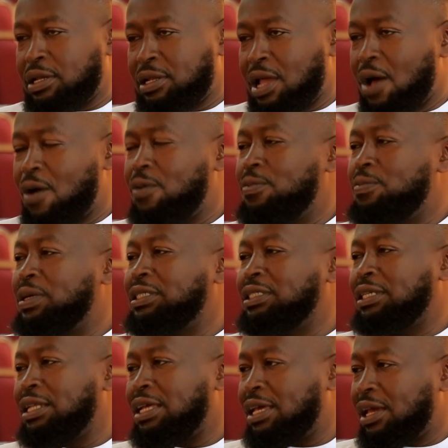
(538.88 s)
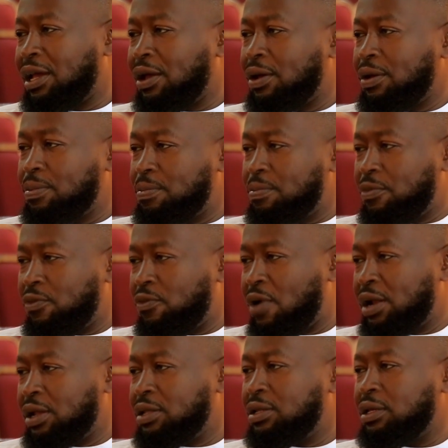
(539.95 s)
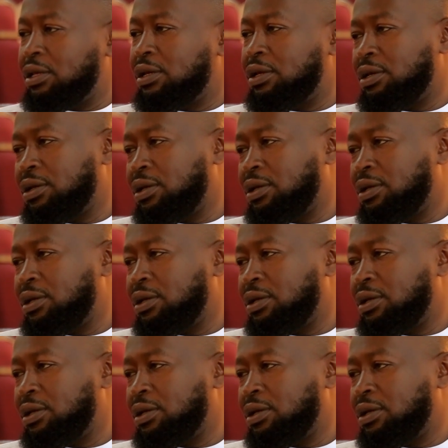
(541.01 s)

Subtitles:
now basically here running the